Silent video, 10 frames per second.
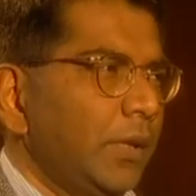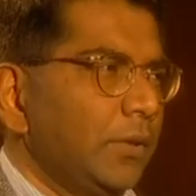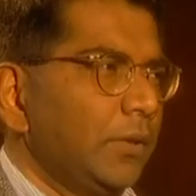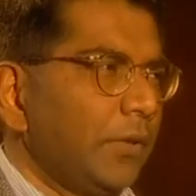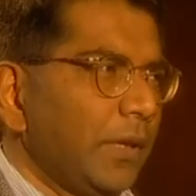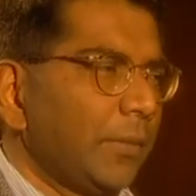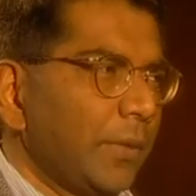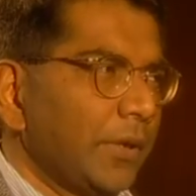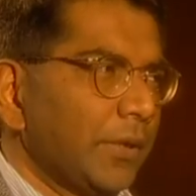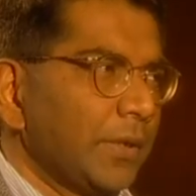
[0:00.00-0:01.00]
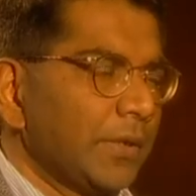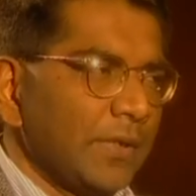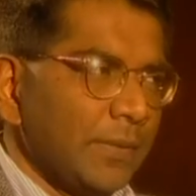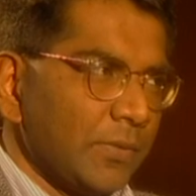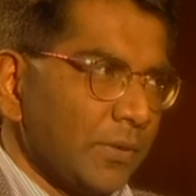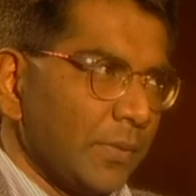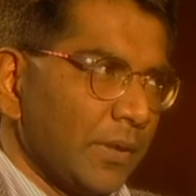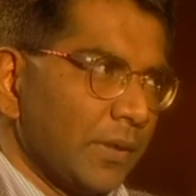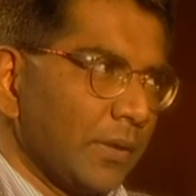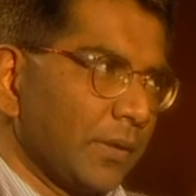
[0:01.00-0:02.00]
you think about it, there seems to be
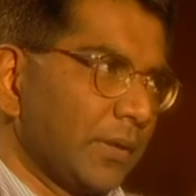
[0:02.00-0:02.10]
a